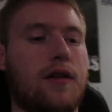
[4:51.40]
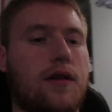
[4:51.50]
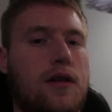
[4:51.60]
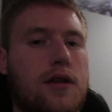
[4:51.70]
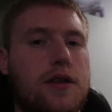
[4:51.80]

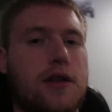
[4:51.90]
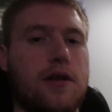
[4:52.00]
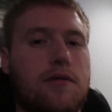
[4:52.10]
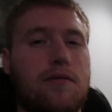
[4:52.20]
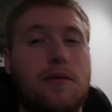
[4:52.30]

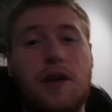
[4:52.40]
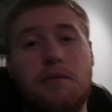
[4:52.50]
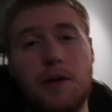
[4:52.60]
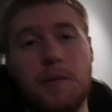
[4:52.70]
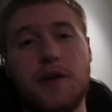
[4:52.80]
Austin being
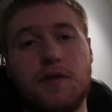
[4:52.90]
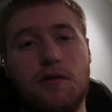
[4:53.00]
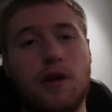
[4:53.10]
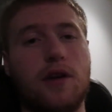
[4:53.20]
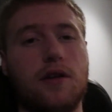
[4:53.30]
my best
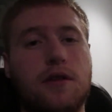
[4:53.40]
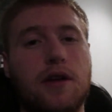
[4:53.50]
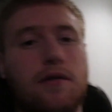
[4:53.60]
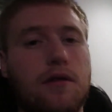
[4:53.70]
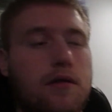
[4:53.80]
friend
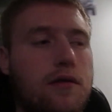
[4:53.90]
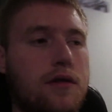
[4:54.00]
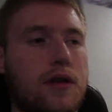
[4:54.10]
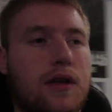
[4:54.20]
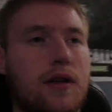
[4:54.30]
ever.
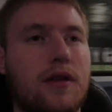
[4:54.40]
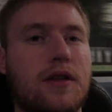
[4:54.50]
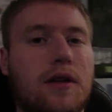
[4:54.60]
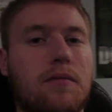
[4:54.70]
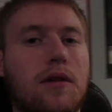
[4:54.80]
Uh, he's
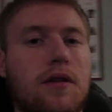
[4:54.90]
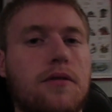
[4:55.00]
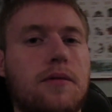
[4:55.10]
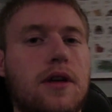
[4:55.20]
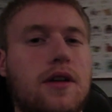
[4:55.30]
like a brother
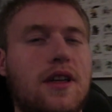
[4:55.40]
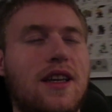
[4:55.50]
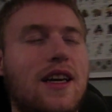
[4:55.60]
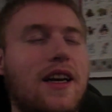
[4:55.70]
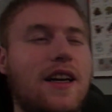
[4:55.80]
to me.
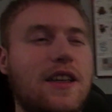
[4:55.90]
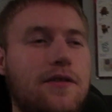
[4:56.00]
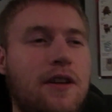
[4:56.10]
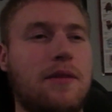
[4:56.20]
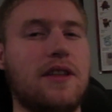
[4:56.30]
It, his
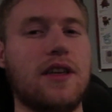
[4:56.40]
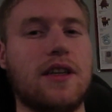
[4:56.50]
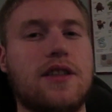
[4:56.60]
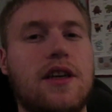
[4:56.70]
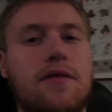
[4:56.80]
family's like
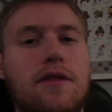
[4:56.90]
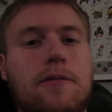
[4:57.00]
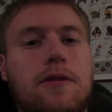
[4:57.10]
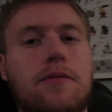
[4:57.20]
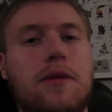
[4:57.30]
a second
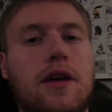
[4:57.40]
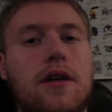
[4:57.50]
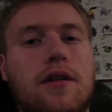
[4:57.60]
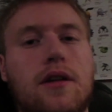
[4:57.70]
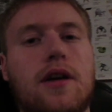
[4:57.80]
family to
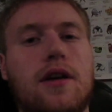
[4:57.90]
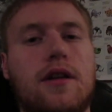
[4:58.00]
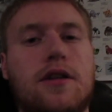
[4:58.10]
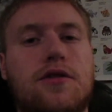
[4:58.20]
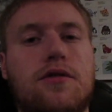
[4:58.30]
me, and
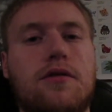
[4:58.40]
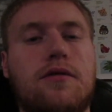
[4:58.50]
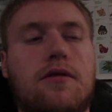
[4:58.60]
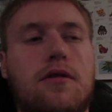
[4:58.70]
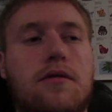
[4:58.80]
that's true
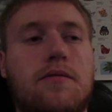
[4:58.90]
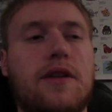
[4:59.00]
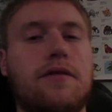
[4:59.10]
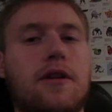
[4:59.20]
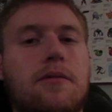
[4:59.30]
for
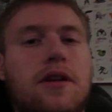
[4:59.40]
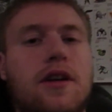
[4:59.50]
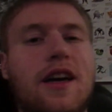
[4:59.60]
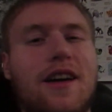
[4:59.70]
my family.